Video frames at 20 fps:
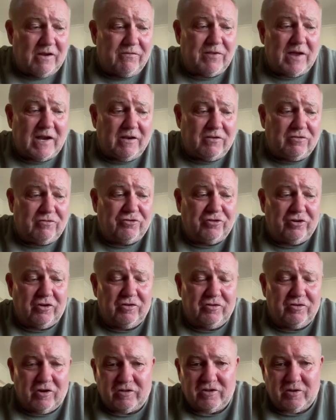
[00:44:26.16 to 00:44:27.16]
if they
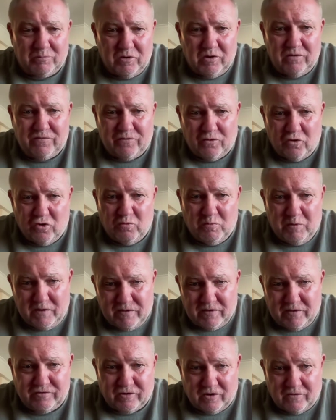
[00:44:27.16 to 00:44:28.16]
choose not to move forward
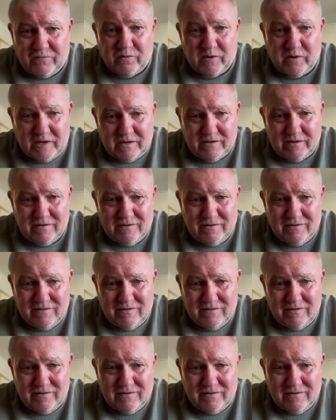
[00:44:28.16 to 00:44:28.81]
with the software,